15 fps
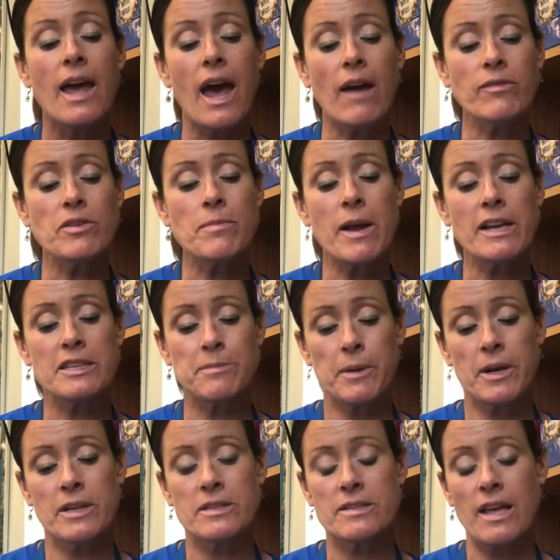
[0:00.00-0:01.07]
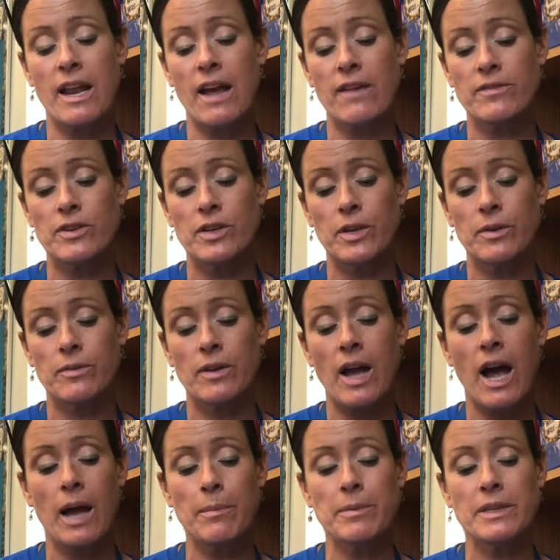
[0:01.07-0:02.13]
After my experience that afternoon,
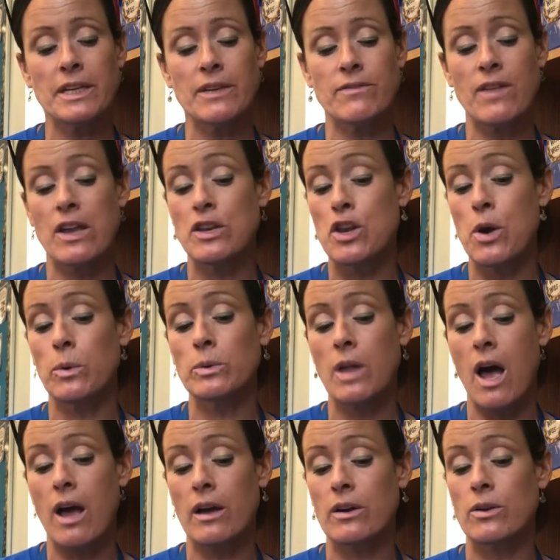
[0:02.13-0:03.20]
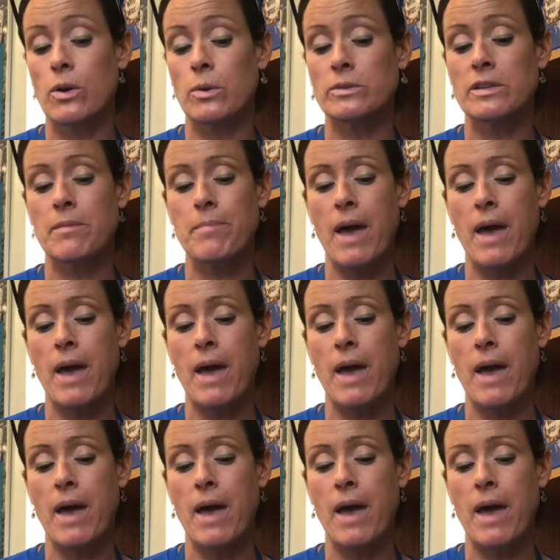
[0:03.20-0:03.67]
I believed that no lock could hold him